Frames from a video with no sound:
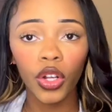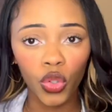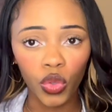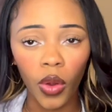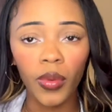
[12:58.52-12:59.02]

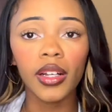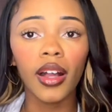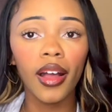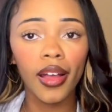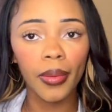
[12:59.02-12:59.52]
growing
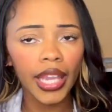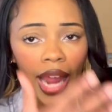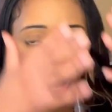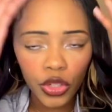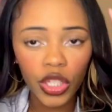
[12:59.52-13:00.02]
up and
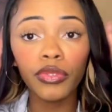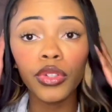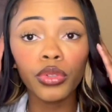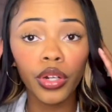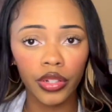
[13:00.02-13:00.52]
how she
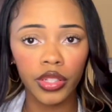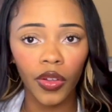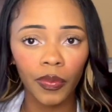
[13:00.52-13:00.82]
viewed herself